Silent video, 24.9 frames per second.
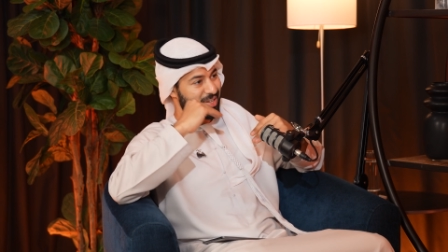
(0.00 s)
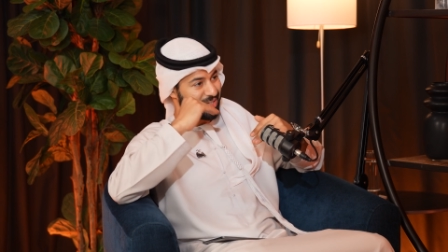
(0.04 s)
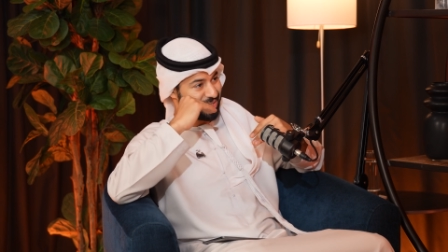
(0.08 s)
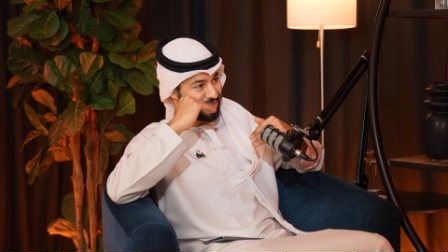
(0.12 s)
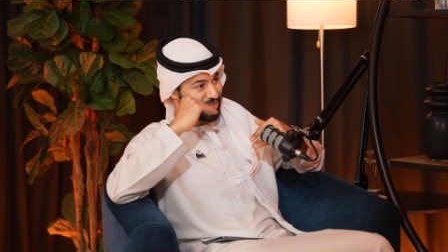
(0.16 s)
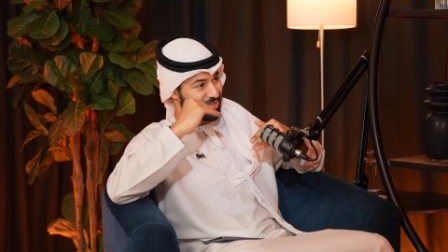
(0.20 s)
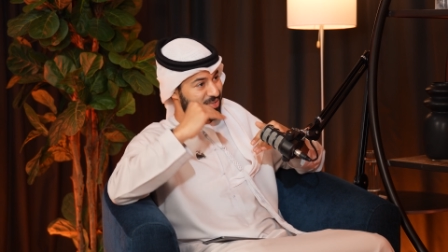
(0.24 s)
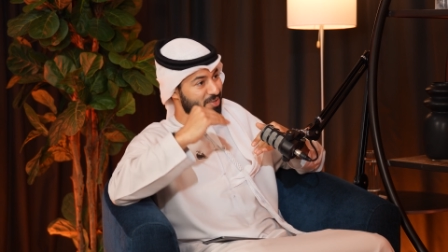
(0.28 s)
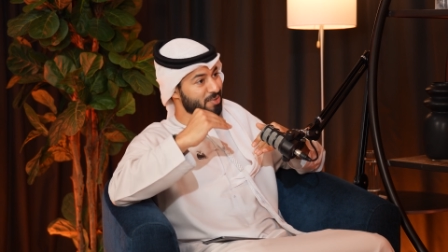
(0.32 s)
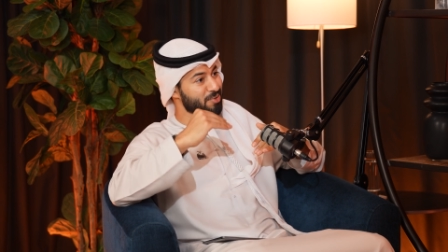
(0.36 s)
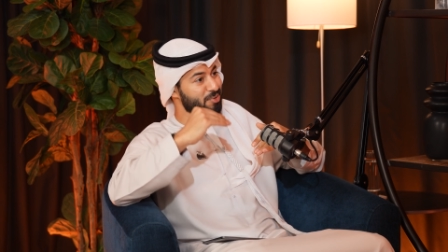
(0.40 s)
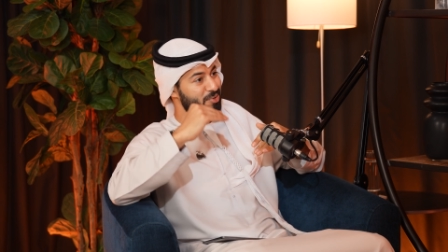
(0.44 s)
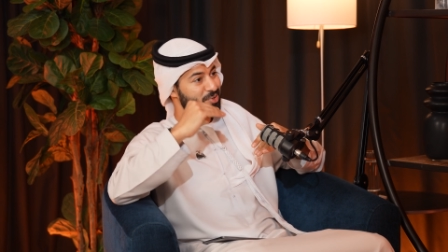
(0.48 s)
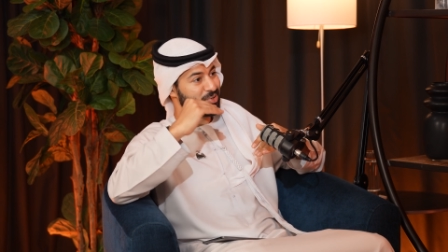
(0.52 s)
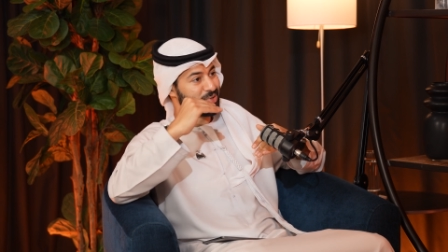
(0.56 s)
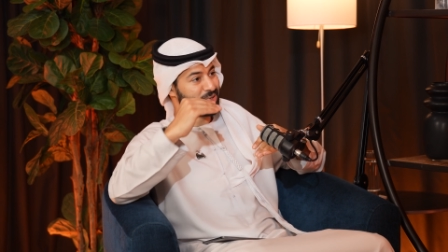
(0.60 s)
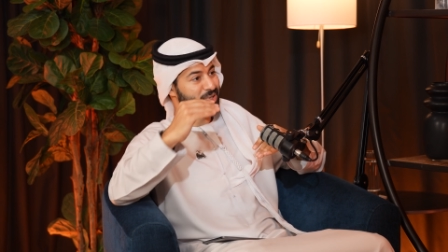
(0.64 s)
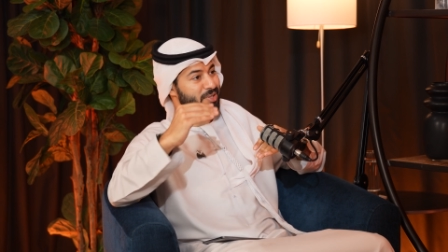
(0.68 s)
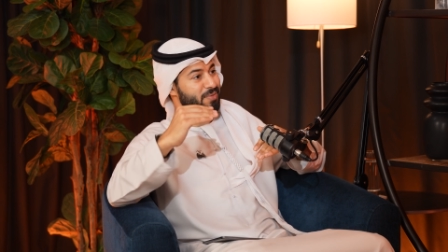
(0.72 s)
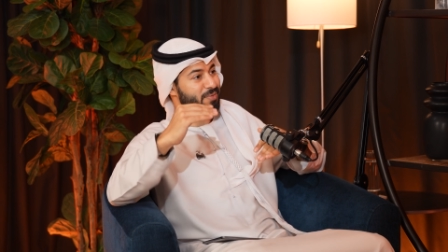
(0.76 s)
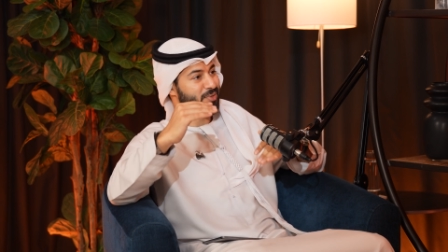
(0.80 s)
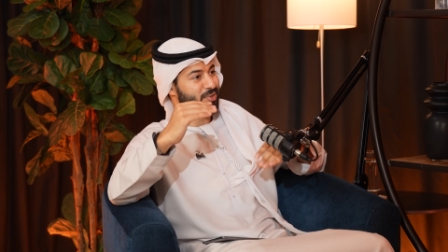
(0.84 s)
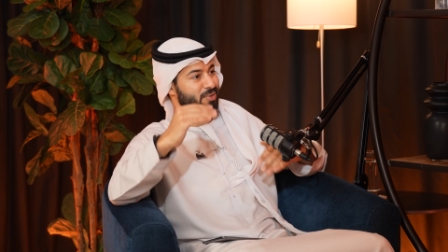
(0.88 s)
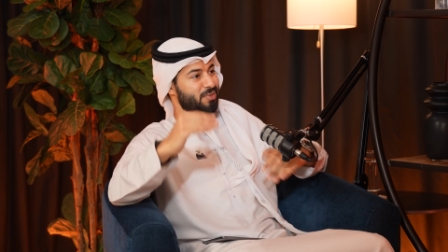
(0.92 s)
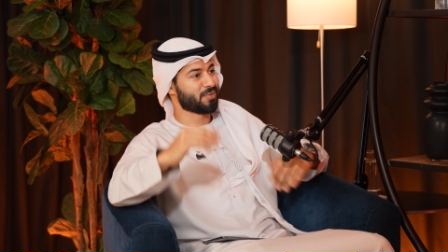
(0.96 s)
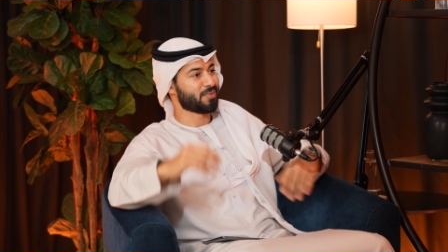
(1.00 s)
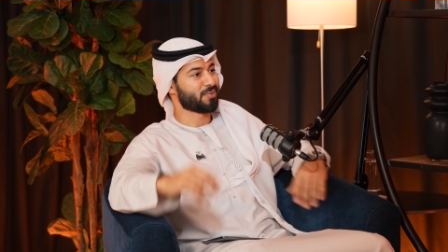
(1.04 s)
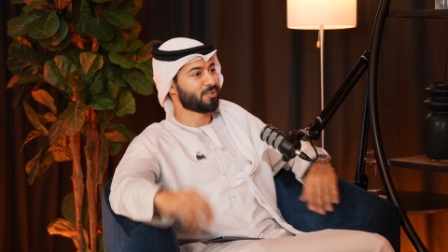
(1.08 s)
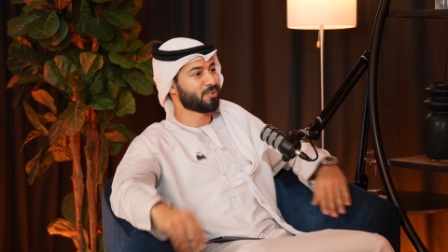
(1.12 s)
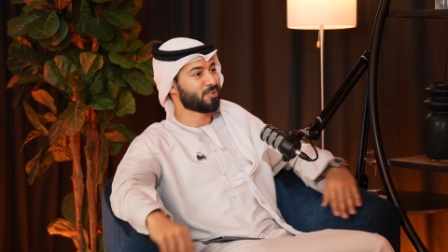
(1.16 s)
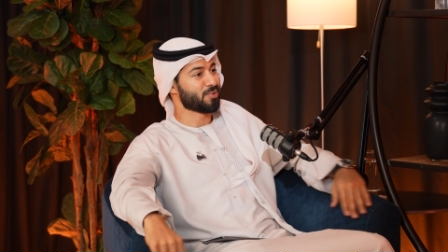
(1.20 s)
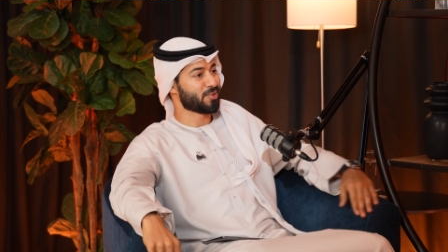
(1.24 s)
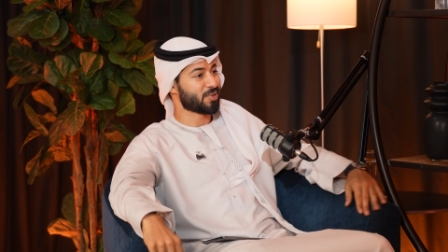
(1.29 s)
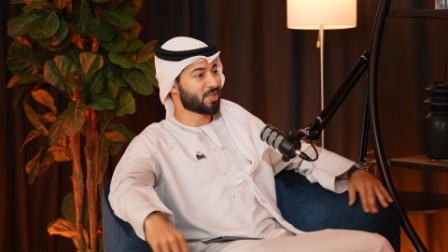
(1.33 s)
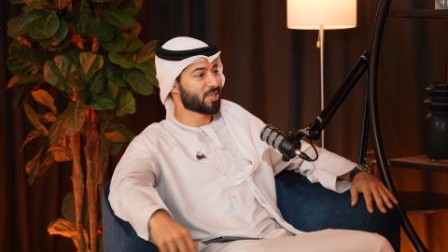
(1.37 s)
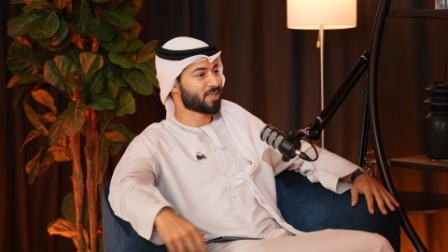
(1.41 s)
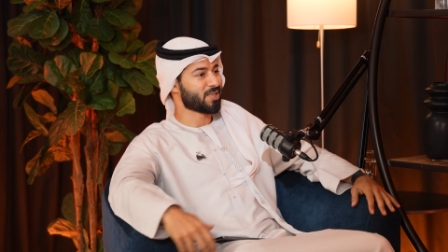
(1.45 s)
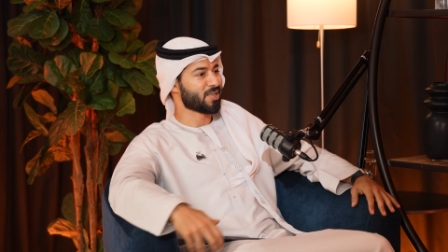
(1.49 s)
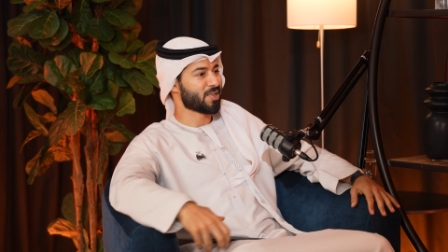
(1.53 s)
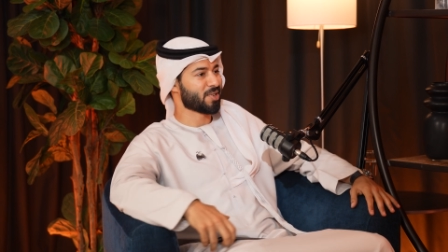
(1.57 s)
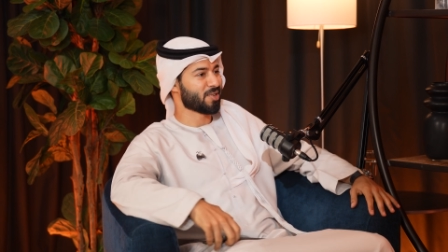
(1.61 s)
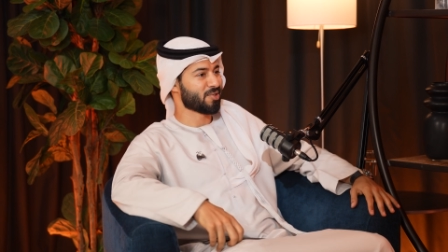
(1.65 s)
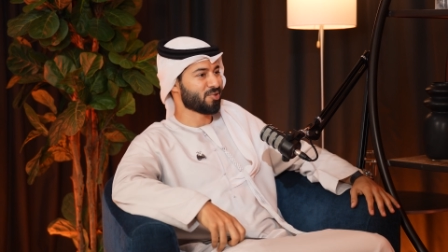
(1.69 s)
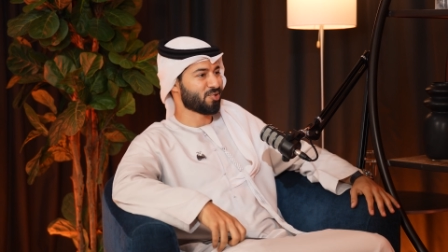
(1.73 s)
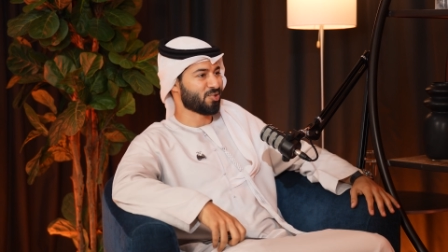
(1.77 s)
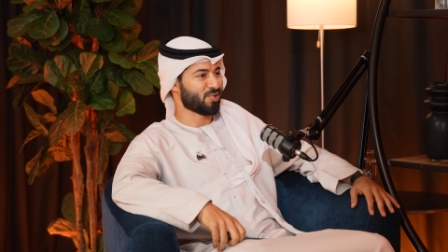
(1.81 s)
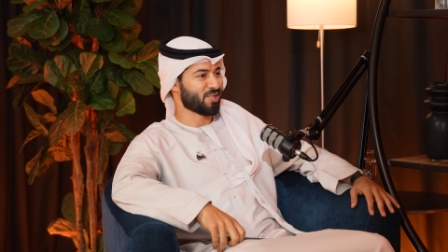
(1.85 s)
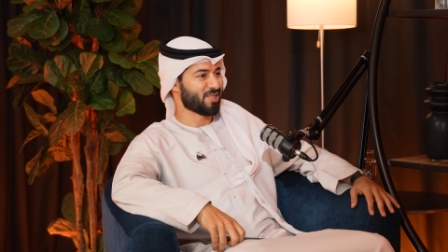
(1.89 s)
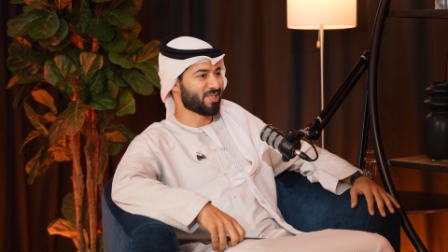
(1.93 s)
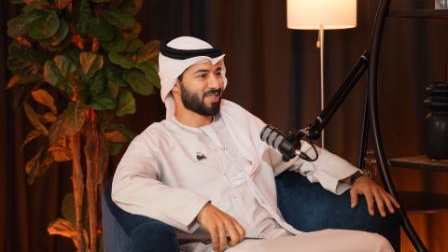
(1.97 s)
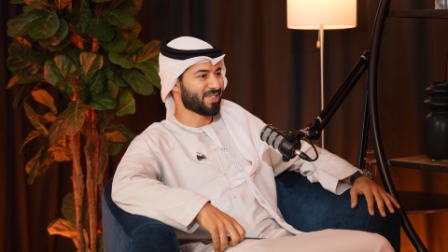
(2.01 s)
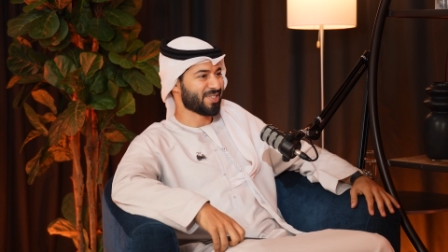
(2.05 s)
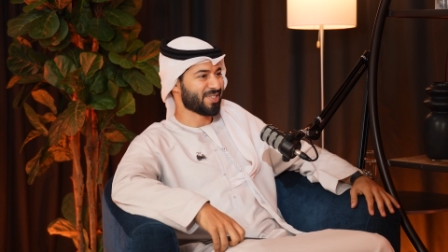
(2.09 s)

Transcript: and still deliver to 60 countries?